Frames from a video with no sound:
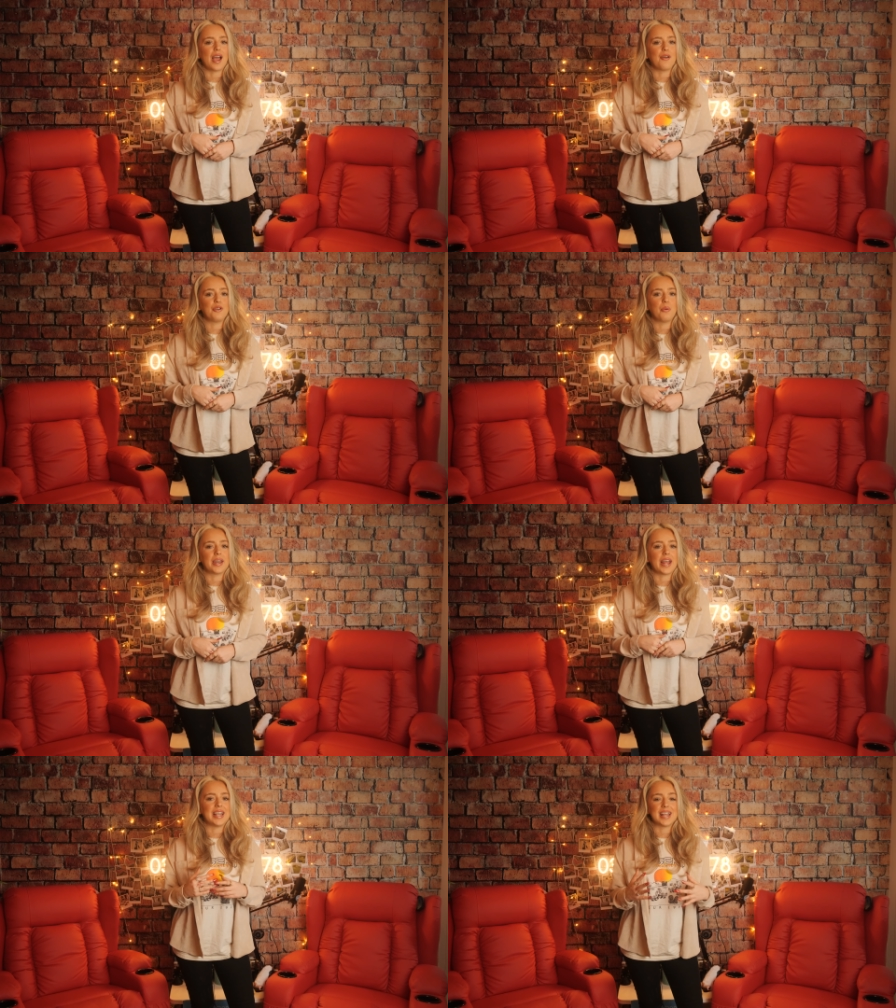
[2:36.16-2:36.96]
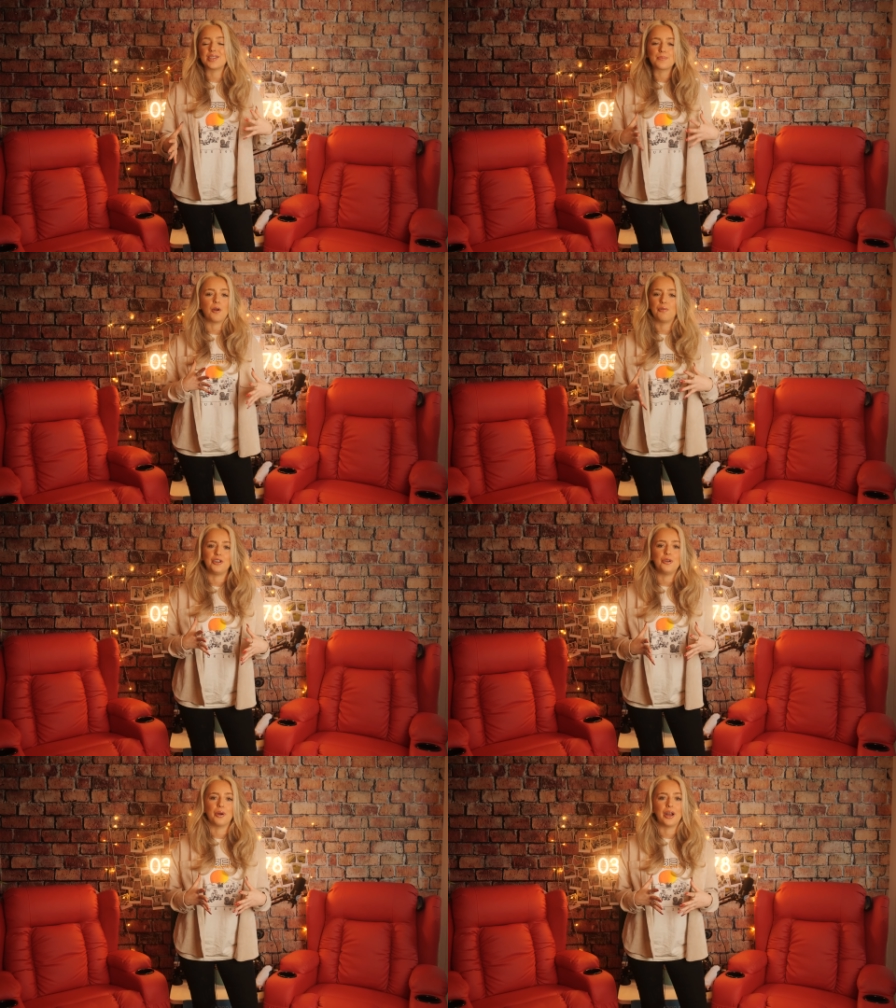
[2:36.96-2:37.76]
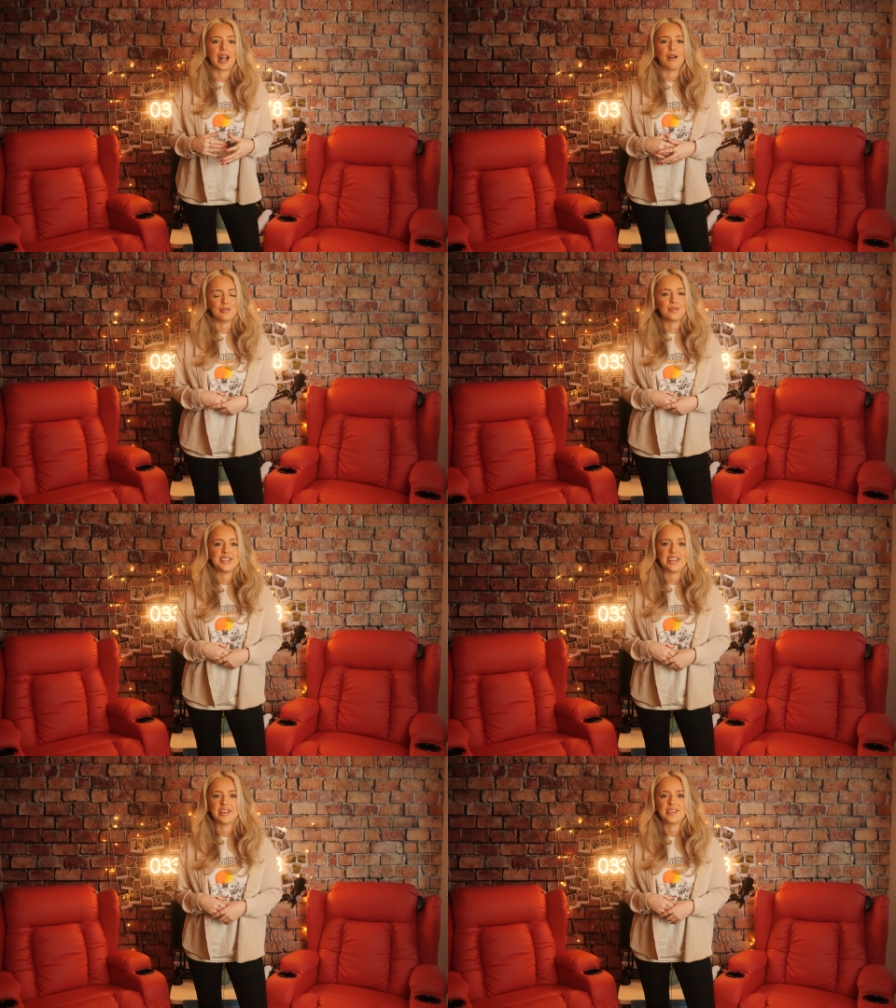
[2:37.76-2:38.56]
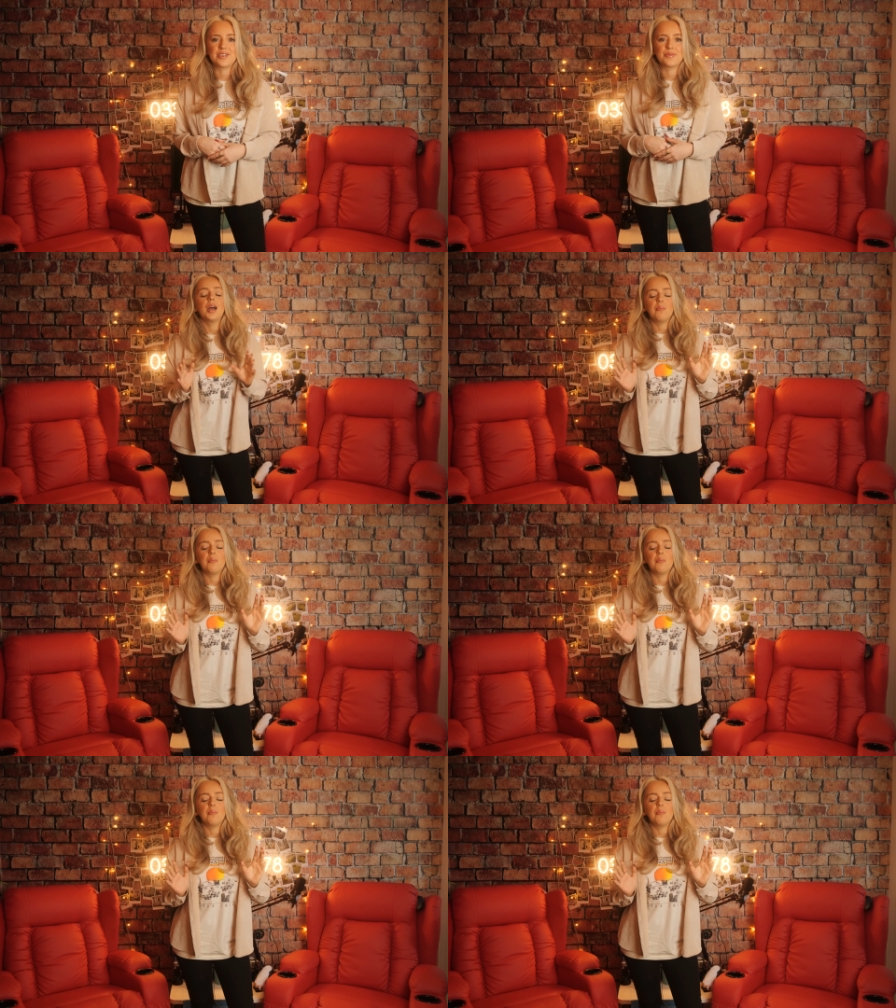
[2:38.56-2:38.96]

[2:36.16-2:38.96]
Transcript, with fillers: there if you want any inspo for new workout routines.